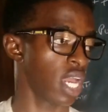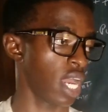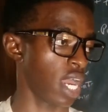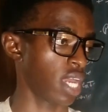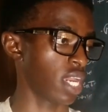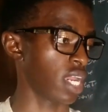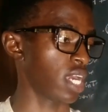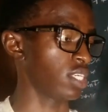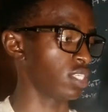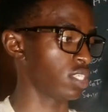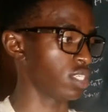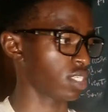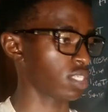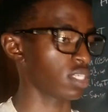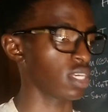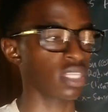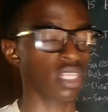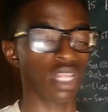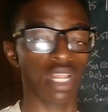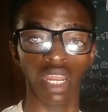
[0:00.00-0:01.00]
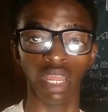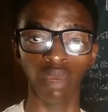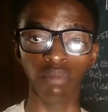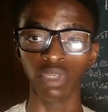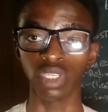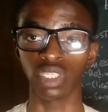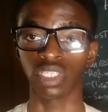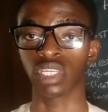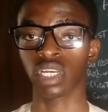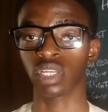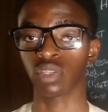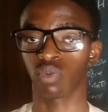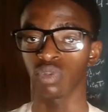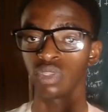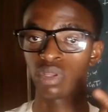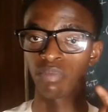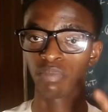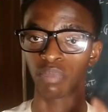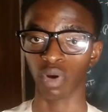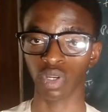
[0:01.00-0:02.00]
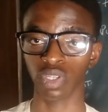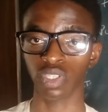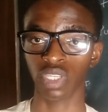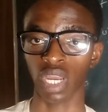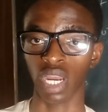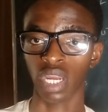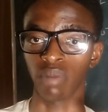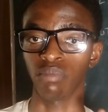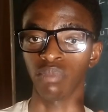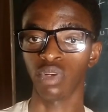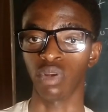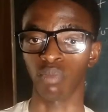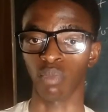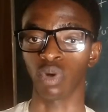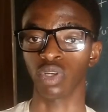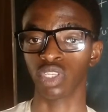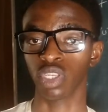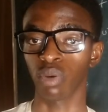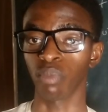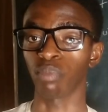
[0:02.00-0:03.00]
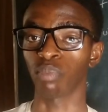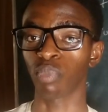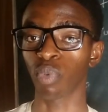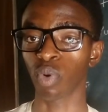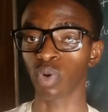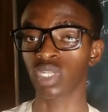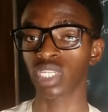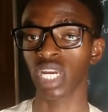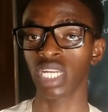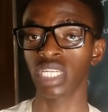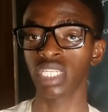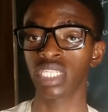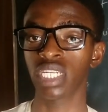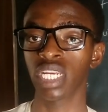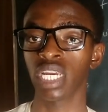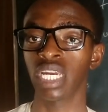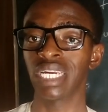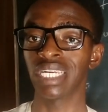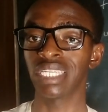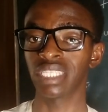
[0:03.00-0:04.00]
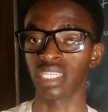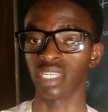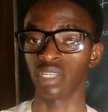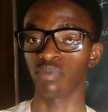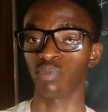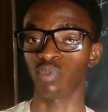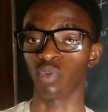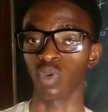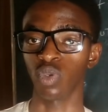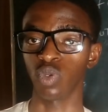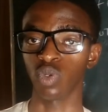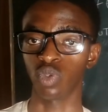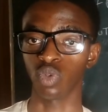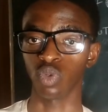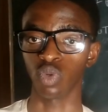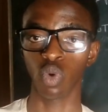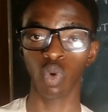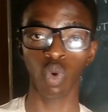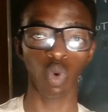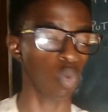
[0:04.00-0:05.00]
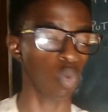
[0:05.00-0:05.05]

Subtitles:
and I just said let me start with the first and the most important thing for you to know,